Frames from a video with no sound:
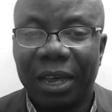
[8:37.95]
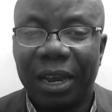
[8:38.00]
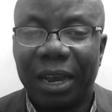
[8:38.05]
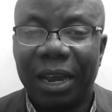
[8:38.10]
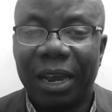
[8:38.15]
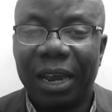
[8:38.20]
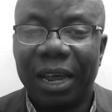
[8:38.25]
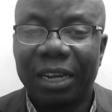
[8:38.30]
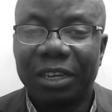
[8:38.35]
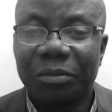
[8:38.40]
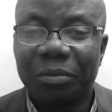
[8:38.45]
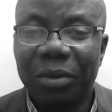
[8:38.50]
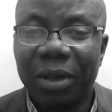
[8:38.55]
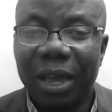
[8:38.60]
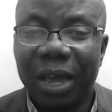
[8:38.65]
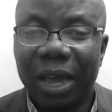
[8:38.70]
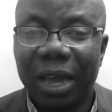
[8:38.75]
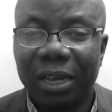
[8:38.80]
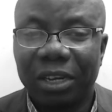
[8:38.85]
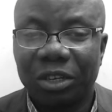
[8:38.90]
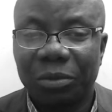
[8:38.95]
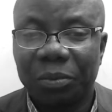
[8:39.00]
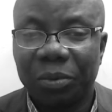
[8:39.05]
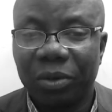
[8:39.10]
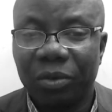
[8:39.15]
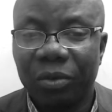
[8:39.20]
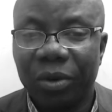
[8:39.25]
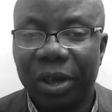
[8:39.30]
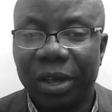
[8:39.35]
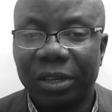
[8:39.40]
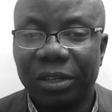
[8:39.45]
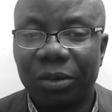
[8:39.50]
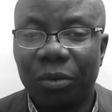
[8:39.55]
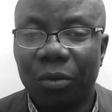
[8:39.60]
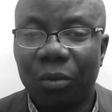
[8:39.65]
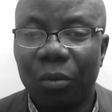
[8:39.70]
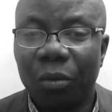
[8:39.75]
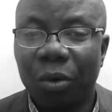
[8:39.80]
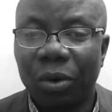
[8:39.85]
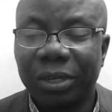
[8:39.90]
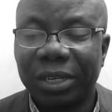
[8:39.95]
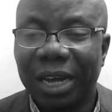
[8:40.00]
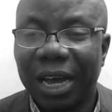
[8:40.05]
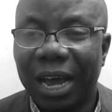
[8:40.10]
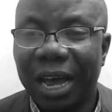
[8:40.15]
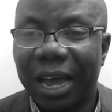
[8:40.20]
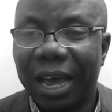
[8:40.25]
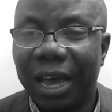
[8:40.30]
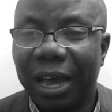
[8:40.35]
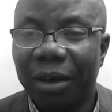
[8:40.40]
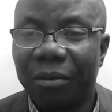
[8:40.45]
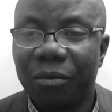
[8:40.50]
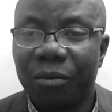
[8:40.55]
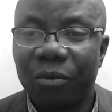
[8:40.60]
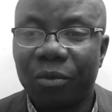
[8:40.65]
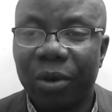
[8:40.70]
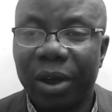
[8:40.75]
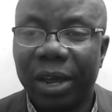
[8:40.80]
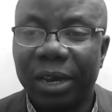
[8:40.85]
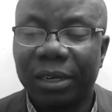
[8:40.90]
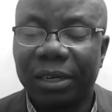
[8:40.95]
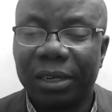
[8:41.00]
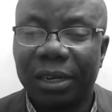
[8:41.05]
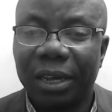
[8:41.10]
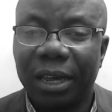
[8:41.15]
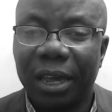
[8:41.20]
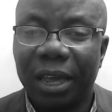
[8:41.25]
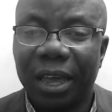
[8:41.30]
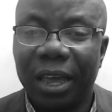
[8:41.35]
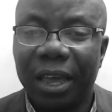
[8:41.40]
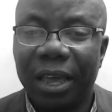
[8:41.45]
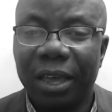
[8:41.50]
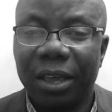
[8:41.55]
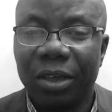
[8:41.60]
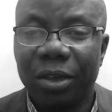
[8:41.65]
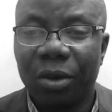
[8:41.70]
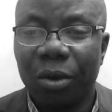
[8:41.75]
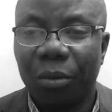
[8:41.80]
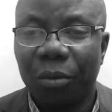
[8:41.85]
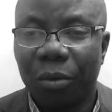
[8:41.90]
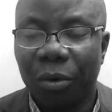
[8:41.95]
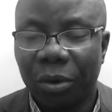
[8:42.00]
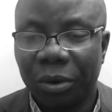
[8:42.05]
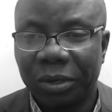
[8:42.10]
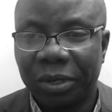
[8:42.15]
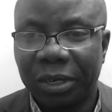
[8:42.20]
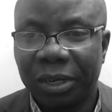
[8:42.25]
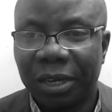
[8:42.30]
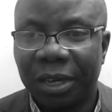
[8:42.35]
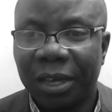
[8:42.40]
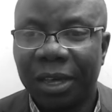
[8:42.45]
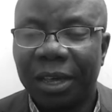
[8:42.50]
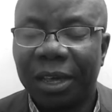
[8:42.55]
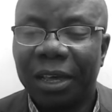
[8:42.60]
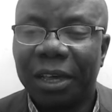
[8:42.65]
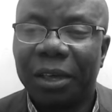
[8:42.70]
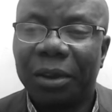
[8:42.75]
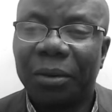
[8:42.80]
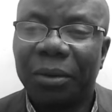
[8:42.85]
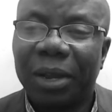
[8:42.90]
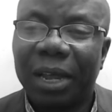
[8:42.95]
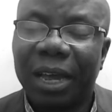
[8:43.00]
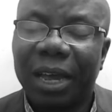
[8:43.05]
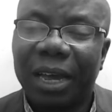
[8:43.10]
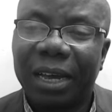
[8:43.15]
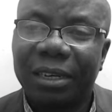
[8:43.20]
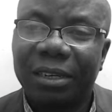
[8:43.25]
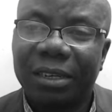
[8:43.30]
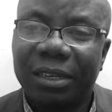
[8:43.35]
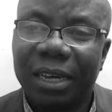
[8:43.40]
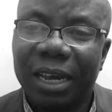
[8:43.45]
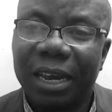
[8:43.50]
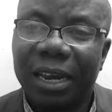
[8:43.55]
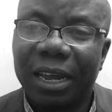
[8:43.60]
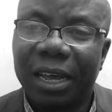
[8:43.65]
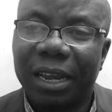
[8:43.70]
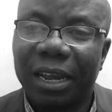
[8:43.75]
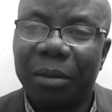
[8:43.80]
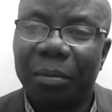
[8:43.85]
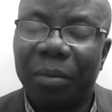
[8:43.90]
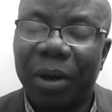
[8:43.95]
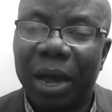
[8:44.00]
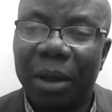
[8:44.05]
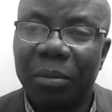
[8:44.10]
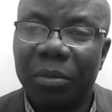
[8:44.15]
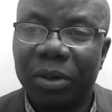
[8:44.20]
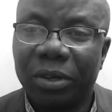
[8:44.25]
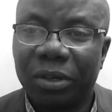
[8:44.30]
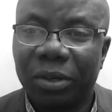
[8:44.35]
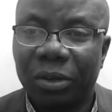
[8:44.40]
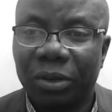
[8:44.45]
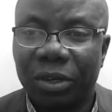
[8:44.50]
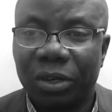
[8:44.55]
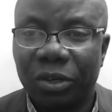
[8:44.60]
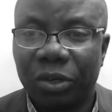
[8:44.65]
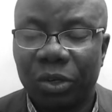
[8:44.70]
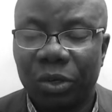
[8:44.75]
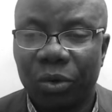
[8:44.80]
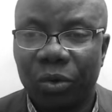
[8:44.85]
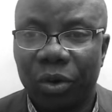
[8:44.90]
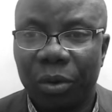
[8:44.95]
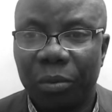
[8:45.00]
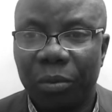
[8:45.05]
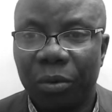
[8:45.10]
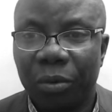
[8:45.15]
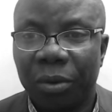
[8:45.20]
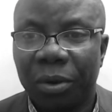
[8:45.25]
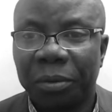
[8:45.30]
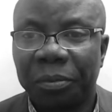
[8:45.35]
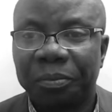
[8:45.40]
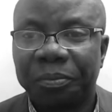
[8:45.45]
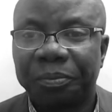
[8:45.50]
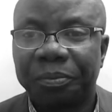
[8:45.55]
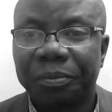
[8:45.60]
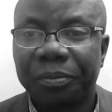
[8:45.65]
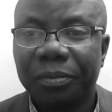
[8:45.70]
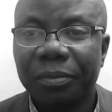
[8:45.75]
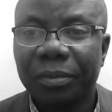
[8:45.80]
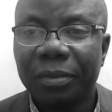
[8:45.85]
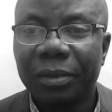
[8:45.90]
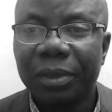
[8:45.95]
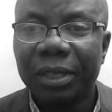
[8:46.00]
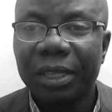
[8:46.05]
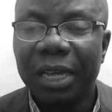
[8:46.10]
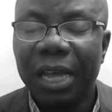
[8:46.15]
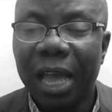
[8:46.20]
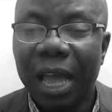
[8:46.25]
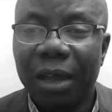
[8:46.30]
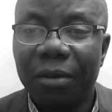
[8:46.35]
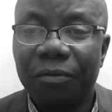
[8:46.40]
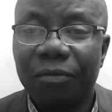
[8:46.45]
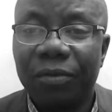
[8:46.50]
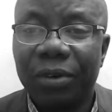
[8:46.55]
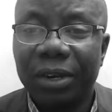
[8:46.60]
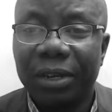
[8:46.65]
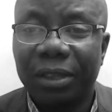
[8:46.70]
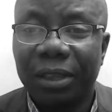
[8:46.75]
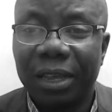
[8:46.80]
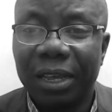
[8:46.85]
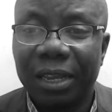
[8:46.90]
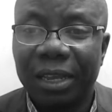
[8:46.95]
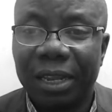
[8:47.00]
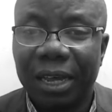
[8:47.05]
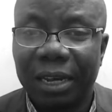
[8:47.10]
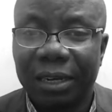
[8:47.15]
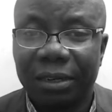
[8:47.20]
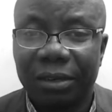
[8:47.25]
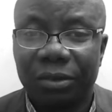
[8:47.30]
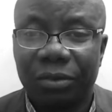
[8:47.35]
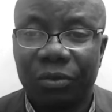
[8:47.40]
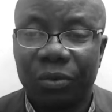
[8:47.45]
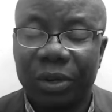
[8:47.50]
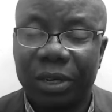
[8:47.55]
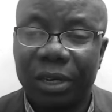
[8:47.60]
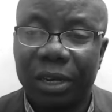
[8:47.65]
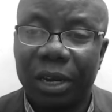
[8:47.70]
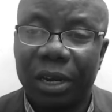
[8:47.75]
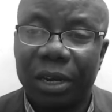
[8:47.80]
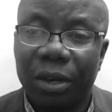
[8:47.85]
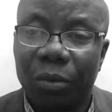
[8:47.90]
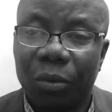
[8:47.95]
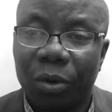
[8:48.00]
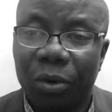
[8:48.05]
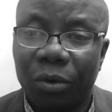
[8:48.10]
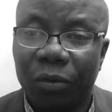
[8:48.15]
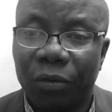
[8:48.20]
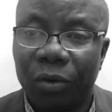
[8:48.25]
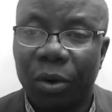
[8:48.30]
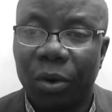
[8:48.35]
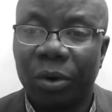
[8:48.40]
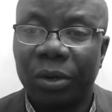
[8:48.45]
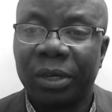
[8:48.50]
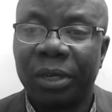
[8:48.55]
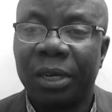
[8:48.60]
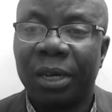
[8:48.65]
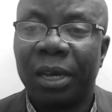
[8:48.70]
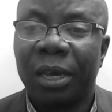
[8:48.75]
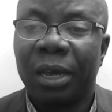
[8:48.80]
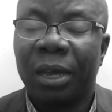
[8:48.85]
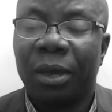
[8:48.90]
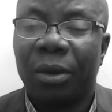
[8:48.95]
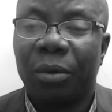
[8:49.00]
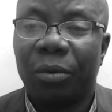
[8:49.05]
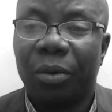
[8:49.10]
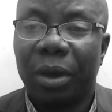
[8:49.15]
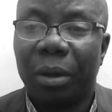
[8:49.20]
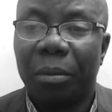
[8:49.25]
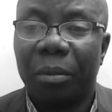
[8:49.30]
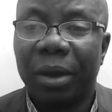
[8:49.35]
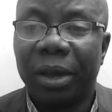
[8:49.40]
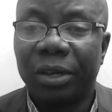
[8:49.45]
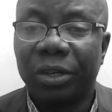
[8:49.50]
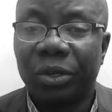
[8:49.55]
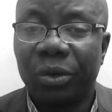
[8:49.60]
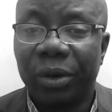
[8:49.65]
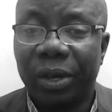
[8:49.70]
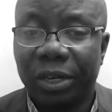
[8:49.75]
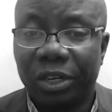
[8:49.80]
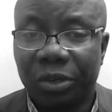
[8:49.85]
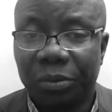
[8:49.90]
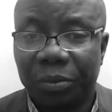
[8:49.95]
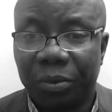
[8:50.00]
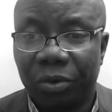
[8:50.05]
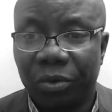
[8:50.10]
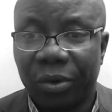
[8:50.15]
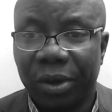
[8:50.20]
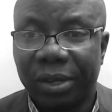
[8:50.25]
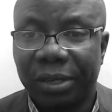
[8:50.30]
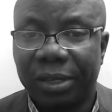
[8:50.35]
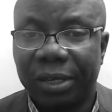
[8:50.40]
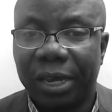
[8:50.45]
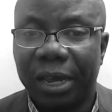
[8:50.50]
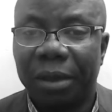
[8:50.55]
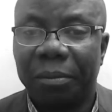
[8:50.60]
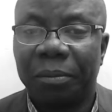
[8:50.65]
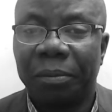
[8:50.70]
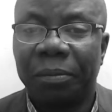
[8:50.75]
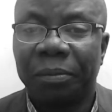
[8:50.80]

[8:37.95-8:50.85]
Let me experience what I have read in your word. You know, like I said, that the Bible is not a storybook everything that is written in the Word of God, we are meant to experience them.